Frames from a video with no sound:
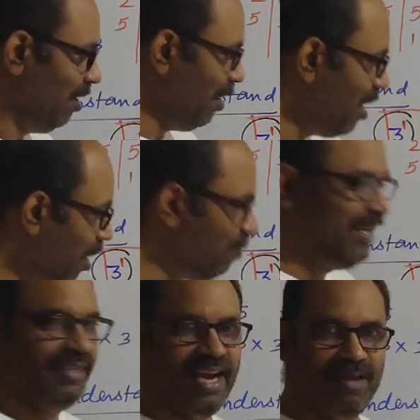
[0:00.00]
And how
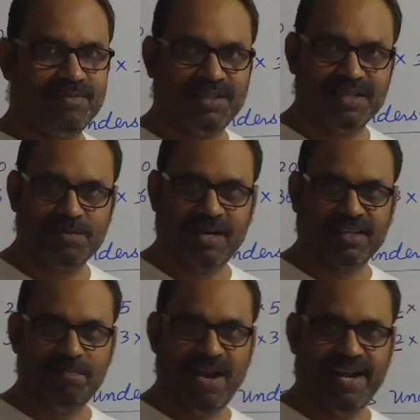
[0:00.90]
many times it is
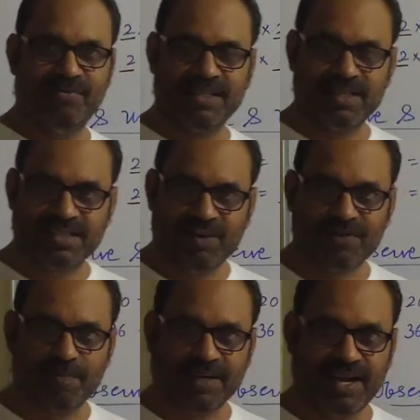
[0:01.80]
multiplied with
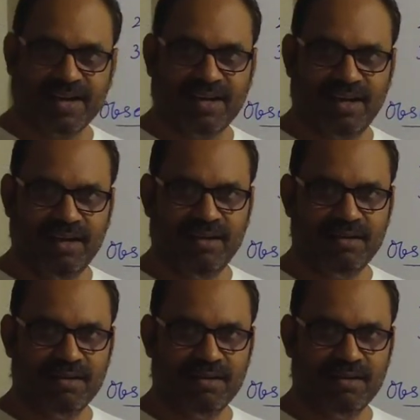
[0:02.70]
itself repeatedly?